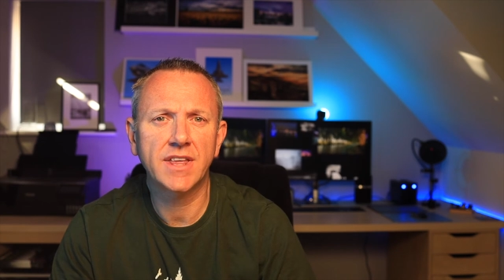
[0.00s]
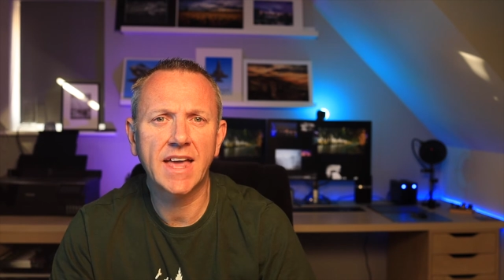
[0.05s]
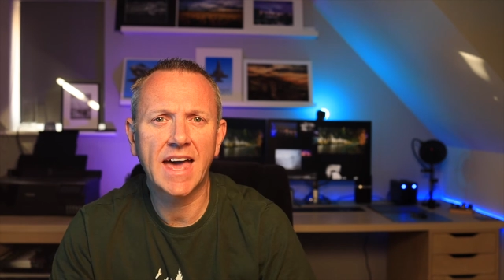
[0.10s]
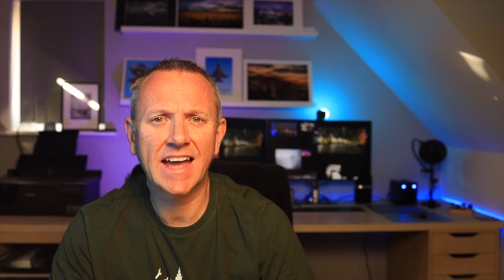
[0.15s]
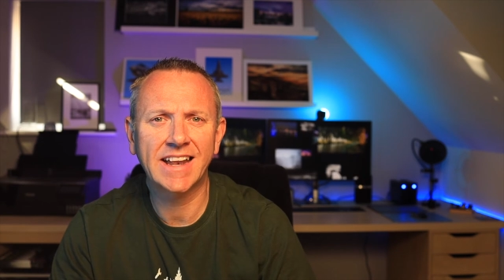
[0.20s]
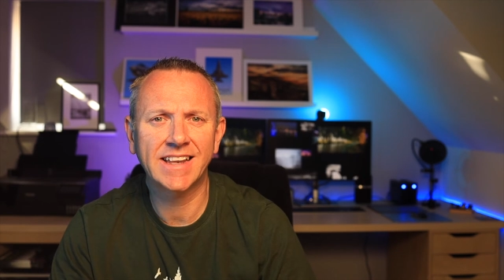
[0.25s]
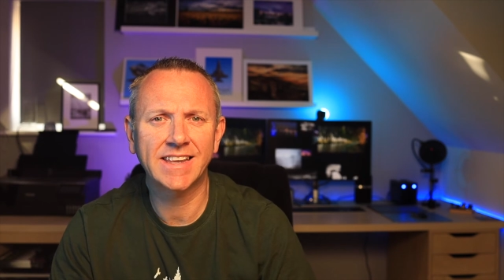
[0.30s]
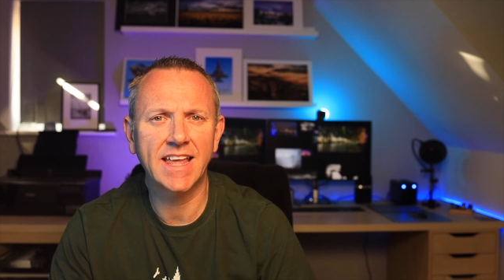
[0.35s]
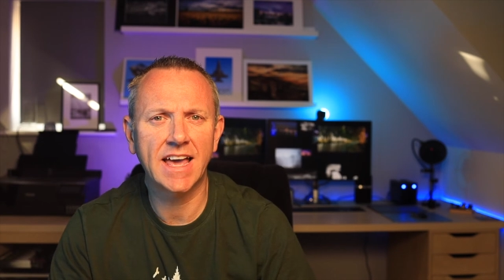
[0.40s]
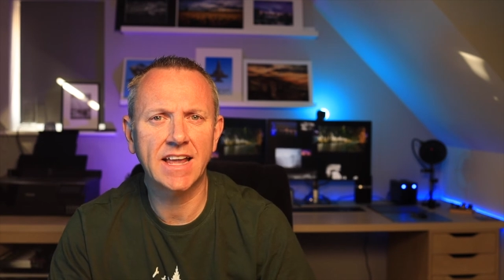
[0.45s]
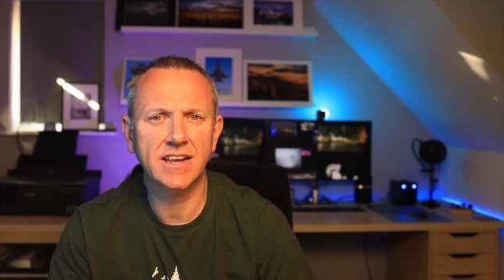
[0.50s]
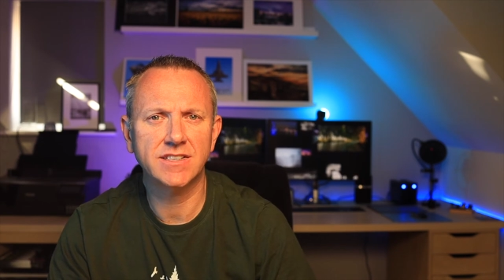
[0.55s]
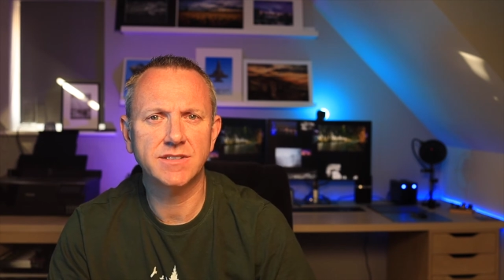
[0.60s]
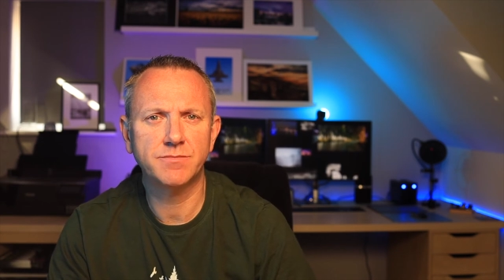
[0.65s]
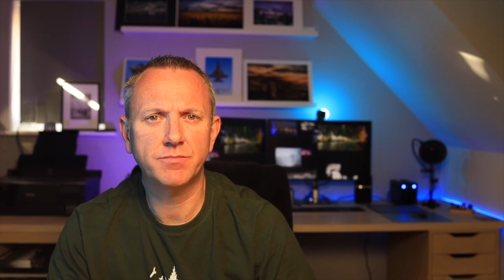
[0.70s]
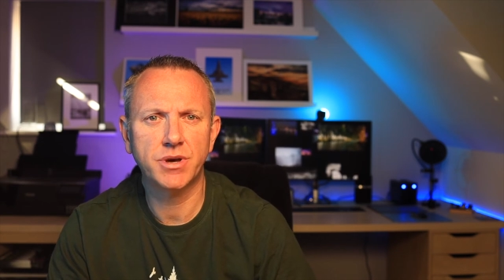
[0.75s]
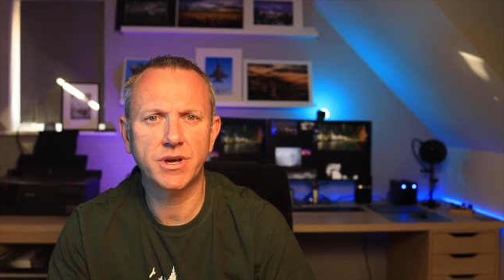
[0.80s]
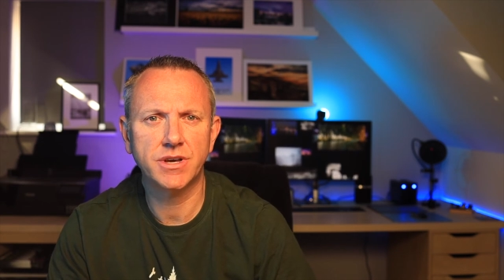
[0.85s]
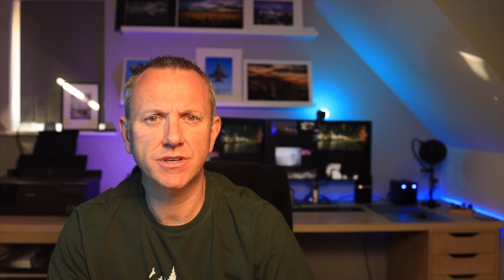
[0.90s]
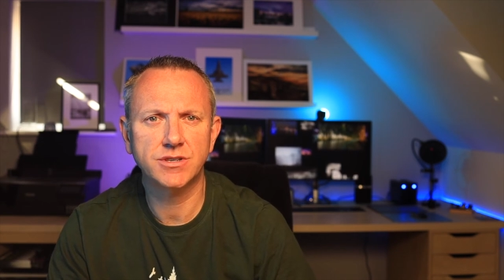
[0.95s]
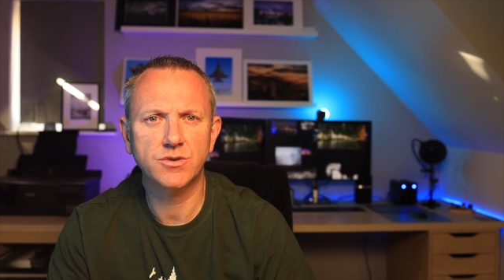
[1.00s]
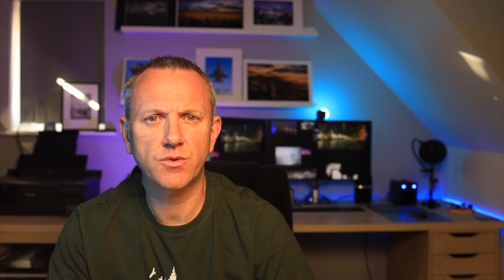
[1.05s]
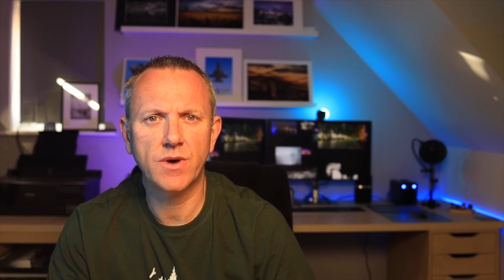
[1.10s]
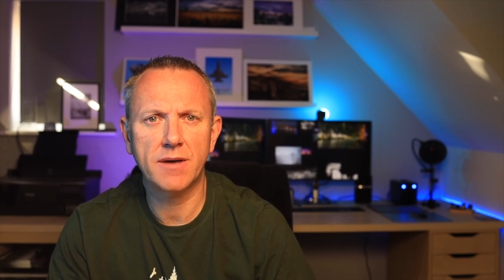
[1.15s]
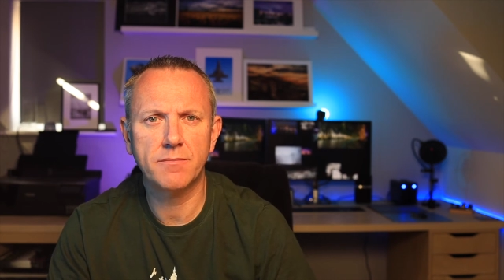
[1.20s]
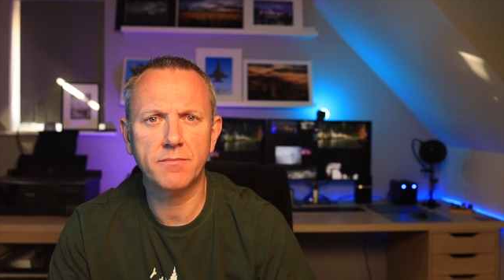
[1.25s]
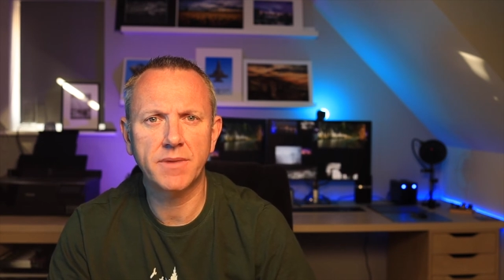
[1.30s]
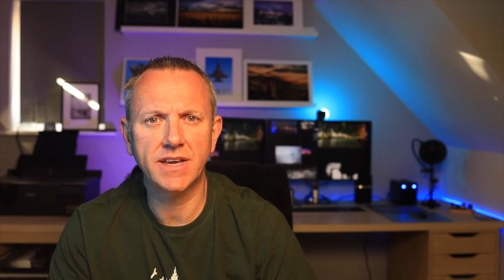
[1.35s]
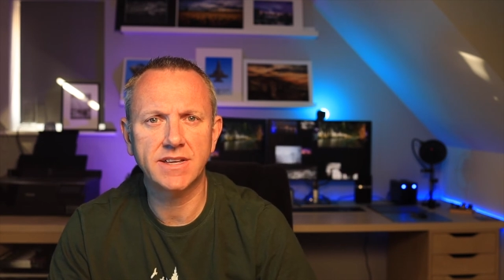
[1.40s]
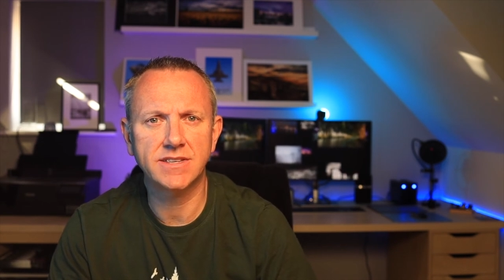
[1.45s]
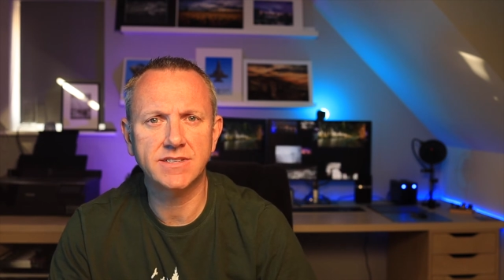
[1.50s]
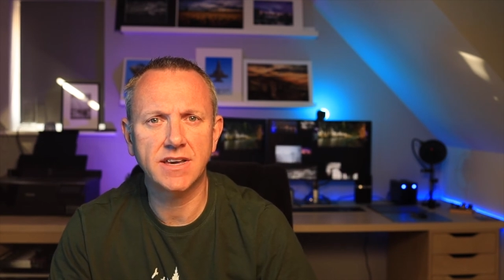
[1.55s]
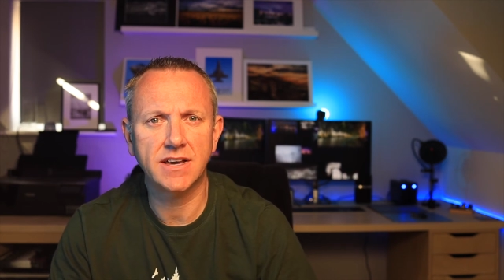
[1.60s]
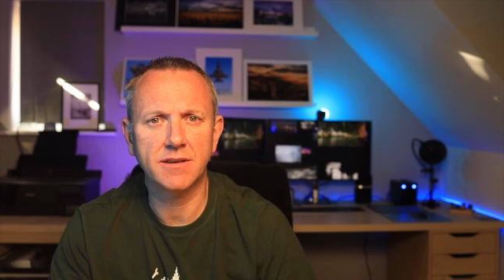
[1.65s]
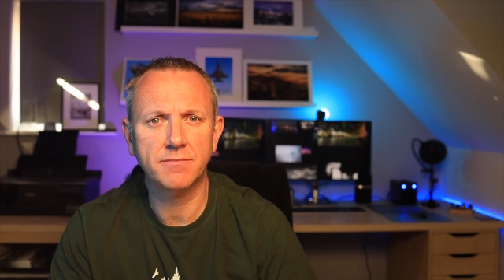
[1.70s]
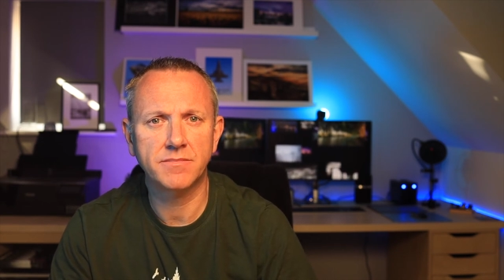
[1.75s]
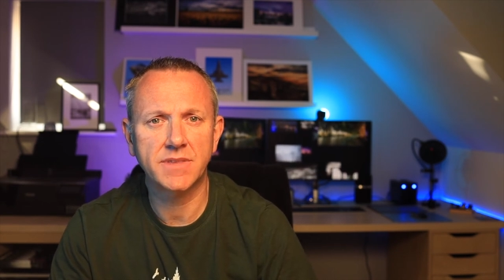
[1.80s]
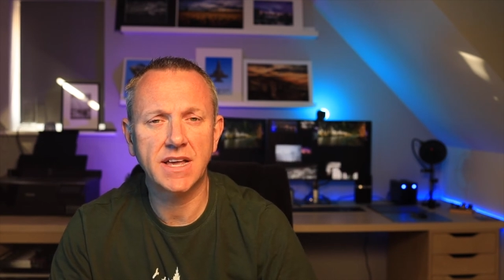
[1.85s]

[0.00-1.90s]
candelas per square meter.